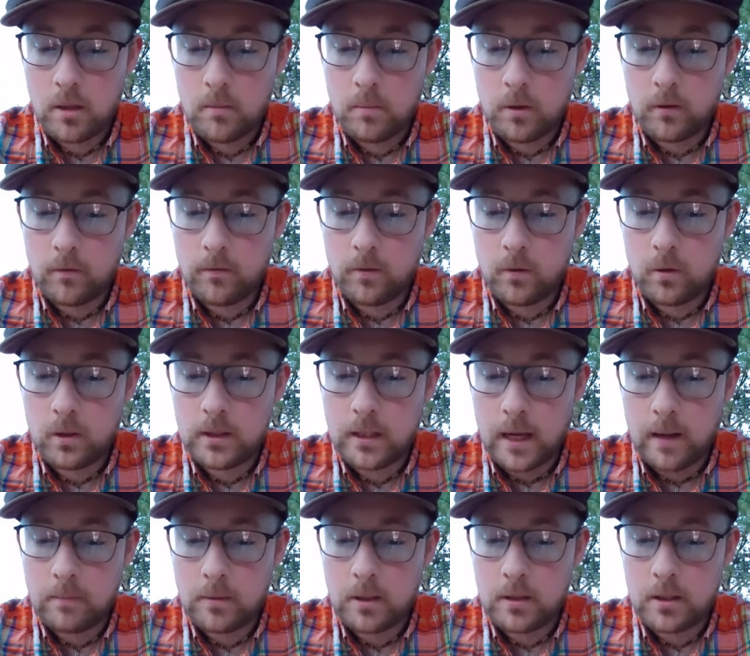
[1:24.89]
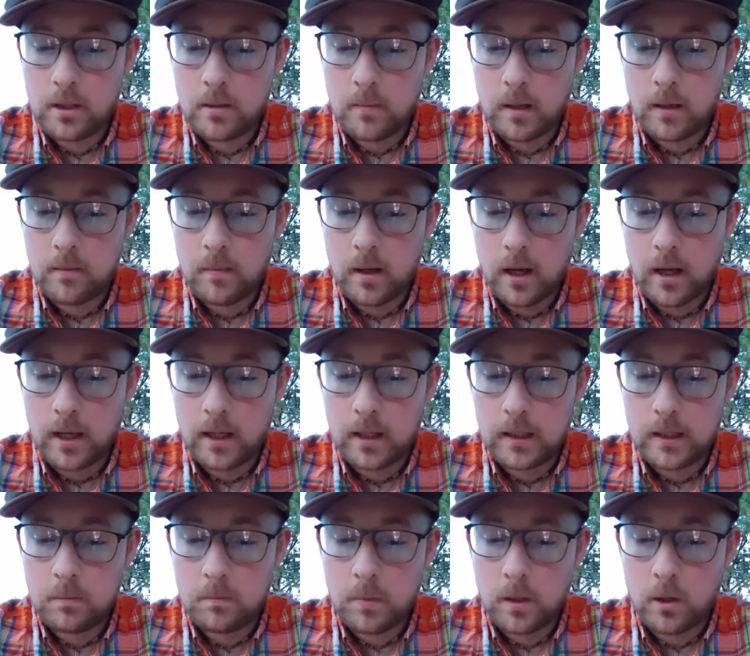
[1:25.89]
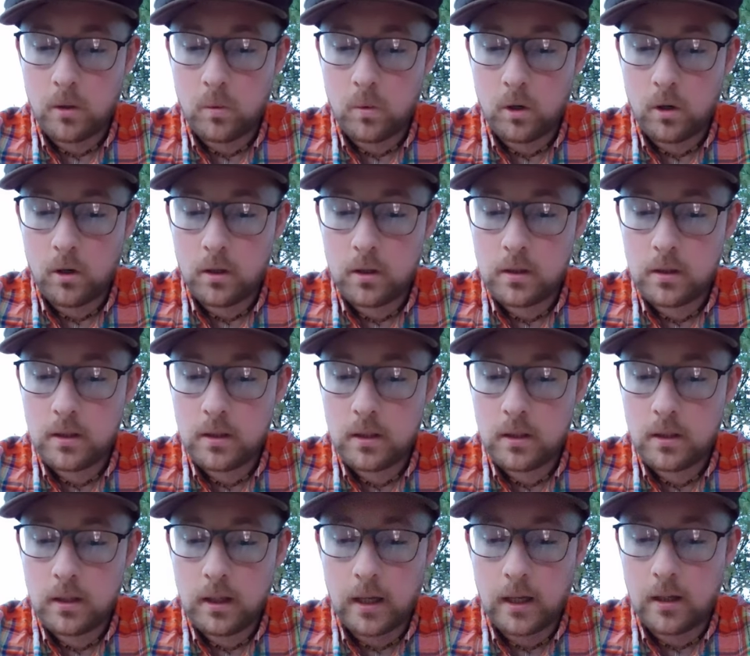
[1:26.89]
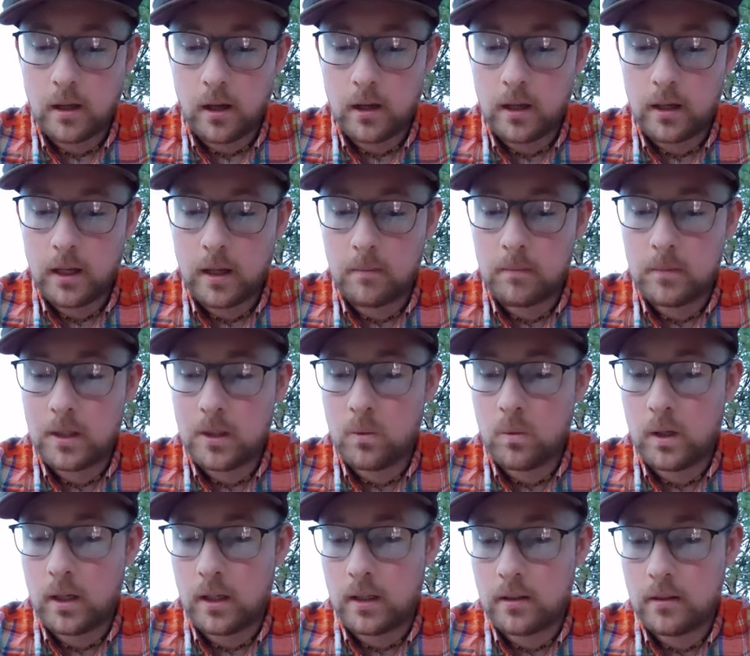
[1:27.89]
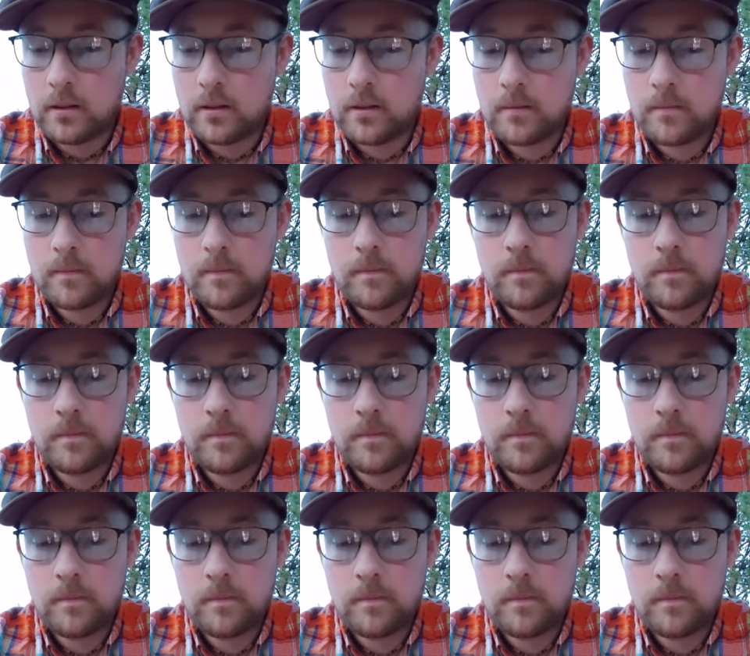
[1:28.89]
But food adapted to my mind, bare words, yet not on empty wind.